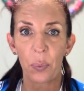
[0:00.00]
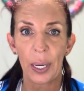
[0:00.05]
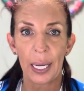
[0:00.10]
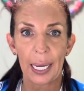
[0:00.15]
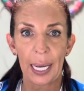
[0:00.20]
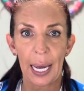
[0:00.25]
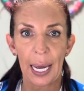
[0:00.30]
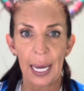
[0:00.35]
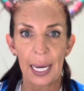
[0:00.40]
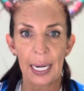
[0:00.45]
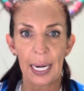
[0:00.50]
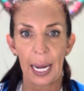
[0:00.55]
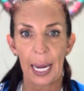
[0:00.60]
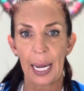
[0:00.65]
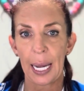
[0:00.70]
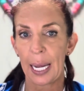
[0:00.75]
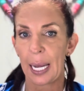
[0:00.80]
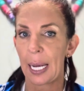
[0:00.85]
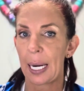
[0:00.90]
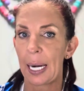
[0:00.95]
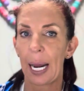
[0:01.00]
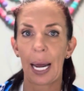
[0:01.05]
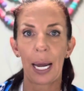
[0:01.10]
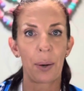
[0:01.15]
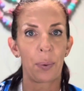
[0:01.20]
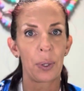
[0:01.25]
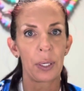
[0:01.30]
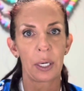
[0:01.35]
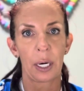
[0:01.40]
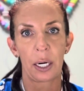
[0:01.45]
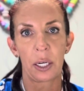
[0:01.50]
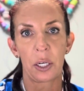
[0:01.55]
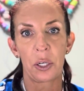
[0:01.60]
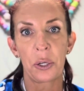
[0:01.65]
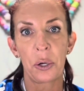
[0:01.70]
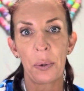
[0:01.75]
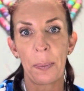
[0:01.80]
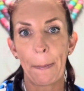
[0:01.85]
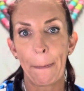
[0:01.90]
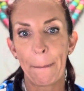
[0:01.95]
weekend, and I will talk to you
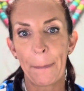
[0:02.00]
soon.